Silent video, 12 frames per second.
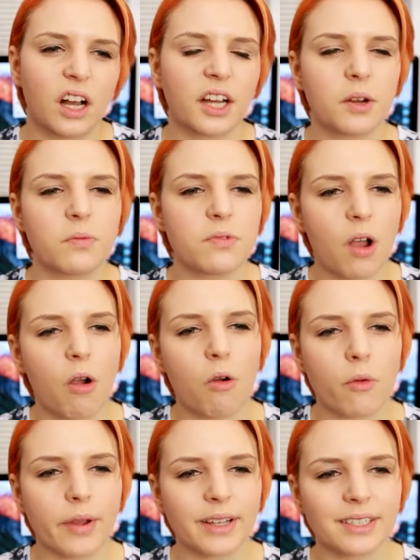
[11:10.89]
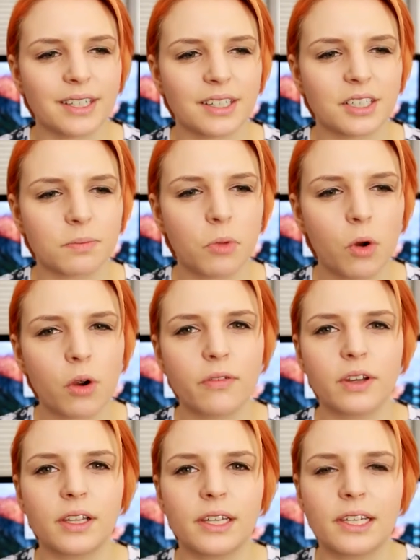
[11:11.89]
I don't know, it's more
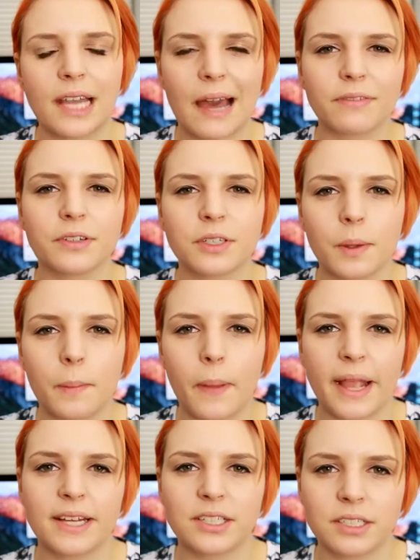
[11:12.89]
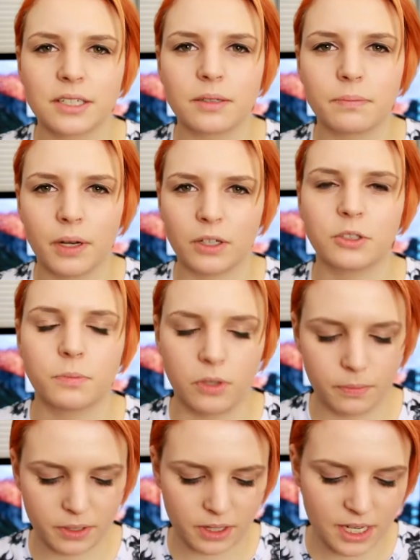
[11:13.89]
of a lavender based bath
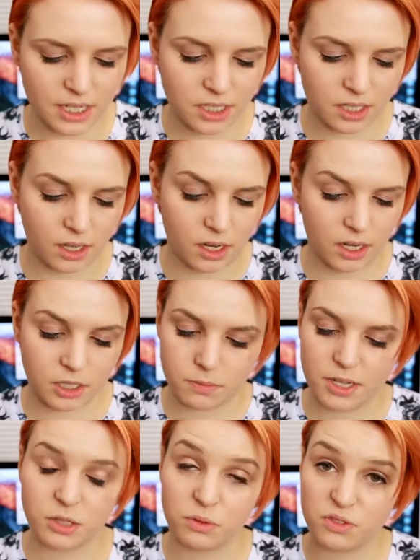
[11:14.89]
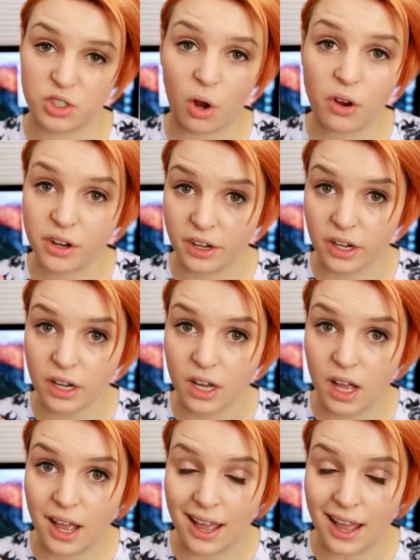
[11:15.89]
bomb, but this is mixed with tonka,